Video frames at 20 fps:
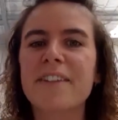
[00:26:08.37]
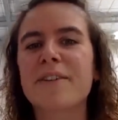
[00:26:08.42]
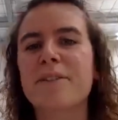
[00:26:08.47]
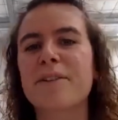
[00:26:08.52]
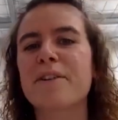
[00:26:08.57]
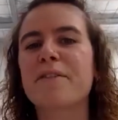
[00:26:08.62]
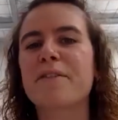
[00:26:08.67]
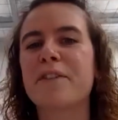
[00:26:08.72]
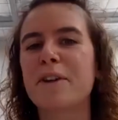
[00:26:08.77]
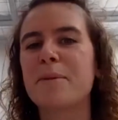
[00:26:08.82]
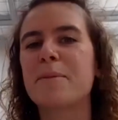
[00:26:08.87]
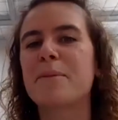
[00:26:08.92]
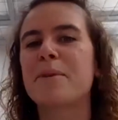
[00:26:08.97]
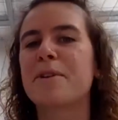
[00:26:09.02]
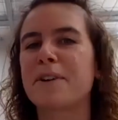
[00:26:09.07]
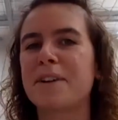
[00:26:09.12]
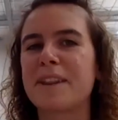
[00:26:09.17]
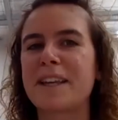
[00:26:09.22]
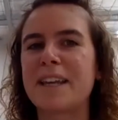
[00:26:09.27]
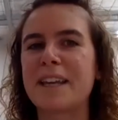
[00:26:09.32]
There were a few
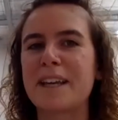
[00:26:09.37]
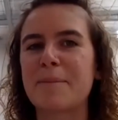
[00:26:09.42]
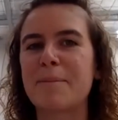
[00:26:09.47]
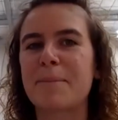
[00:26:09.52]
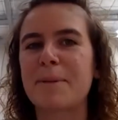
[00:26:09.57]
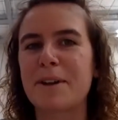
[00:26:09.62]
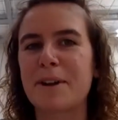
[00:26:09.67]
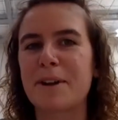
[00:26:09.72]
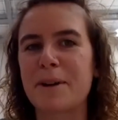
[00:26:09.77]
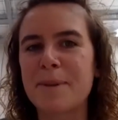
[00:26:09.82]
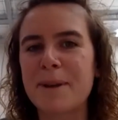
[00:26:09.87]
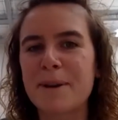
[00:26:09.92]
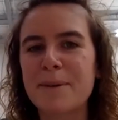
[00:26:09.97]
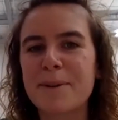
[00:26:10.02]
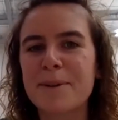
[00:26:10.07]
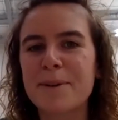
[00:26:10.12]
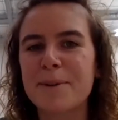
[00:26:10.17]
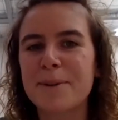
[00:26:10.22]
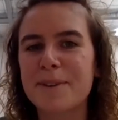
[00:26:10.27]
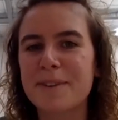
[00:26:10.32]
more in the year below me,
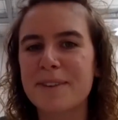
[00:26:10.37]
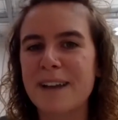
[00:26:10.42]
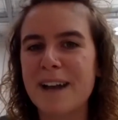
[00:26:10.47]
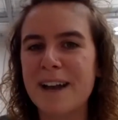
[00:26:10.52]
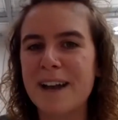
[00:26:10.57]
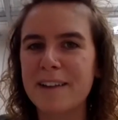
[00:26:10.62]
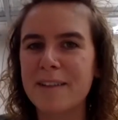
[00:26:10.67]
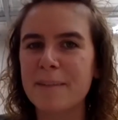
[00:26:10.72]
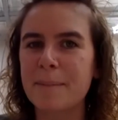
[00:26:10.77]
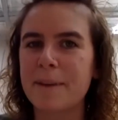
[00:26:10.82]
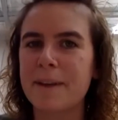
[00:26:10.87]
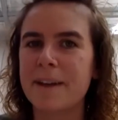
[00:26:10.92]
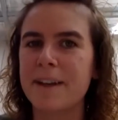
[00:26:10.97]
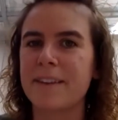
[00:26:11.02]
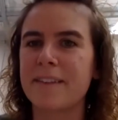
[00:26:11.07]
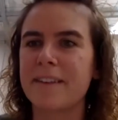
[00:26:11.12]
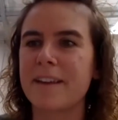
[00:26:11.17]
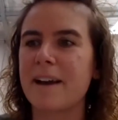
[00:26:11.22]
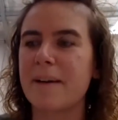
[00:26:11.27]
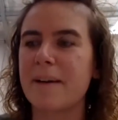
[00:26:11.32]
which was nice, but it's